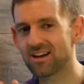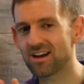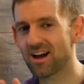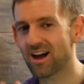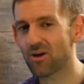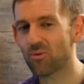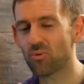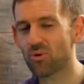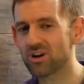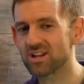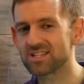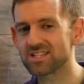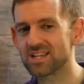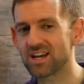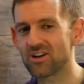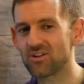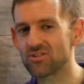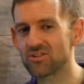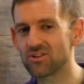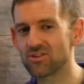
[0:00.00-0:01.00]
I want to
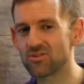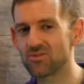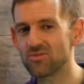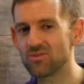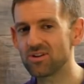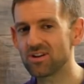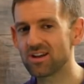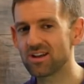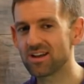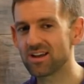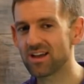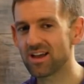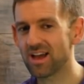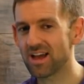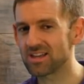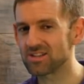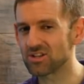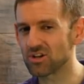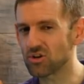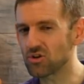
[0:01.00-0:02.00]
tell you
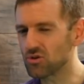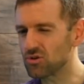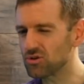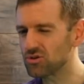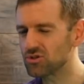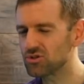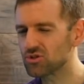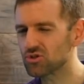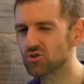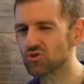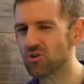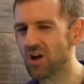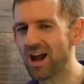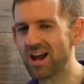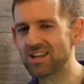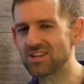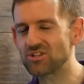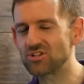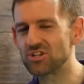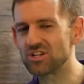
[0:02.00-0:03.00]
as a good
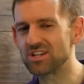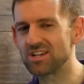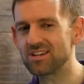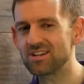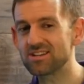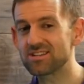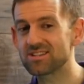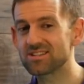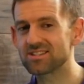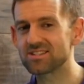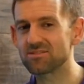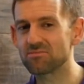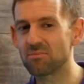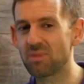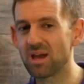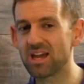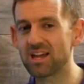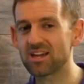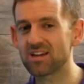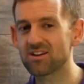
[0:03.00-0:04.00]
strategy to
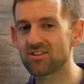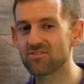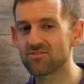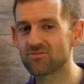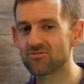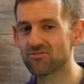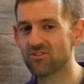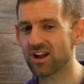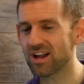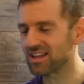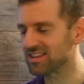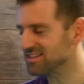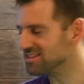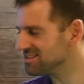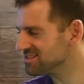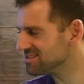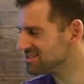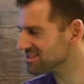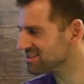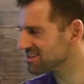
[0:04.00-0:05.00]
make
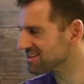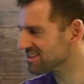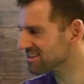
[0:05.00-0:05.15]
friends,